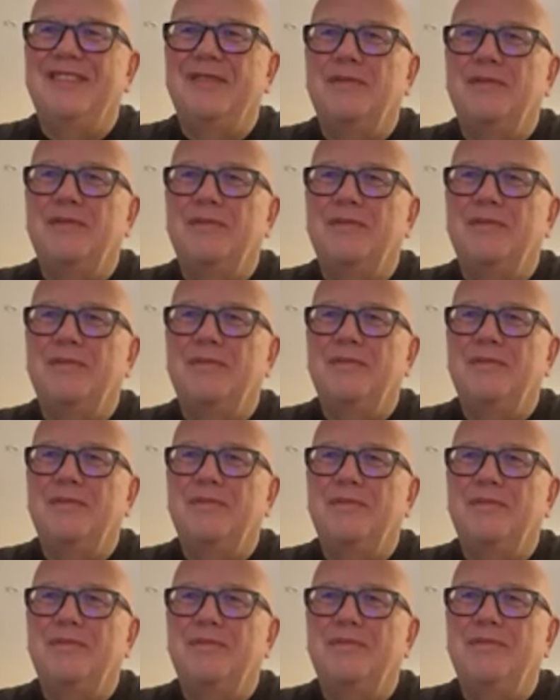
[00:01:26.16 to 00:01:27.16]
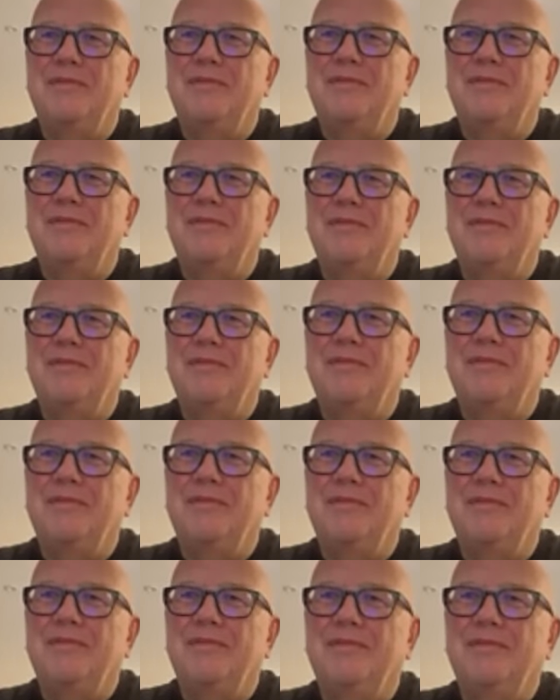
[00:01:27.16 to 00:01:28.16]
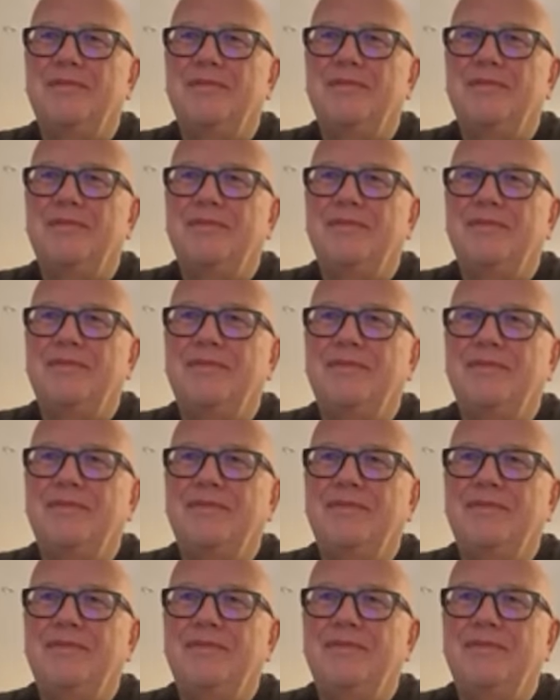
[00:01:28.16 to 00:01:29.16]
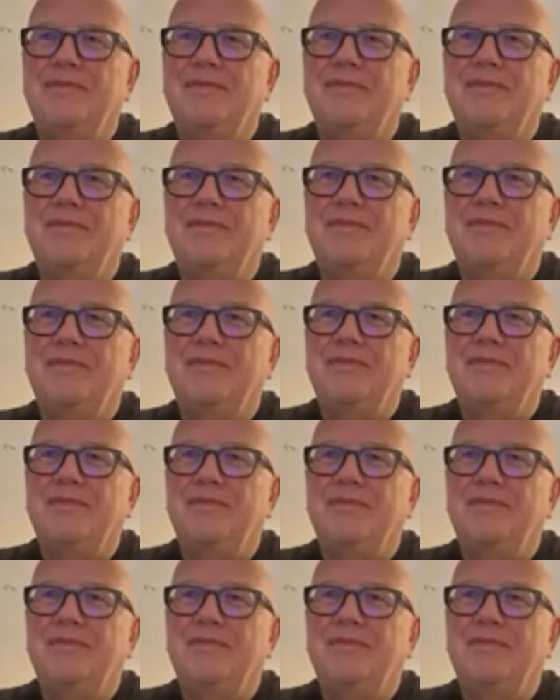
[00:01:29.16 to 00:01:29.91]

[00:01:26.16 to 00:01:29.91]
(not speaking)